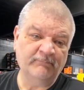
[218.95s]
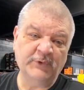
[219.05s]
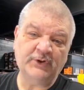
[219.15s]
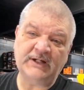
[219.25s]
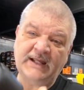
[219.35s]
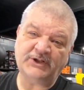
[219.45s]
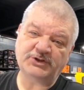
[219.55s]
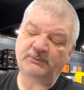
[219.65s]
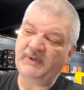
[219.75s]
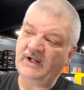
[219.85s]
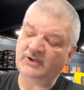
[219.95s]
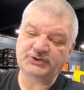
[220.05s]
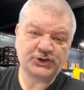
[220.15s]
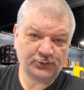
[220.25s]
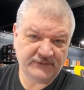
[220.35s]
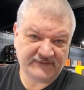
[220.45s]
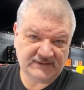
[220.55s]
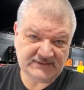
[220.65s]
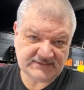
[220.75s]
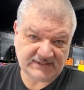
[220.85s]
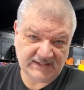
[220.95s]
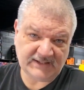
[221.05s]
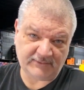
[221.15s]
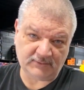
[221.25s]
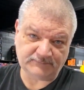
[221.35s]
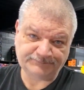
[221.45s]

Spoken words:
You can actually pair two of these together.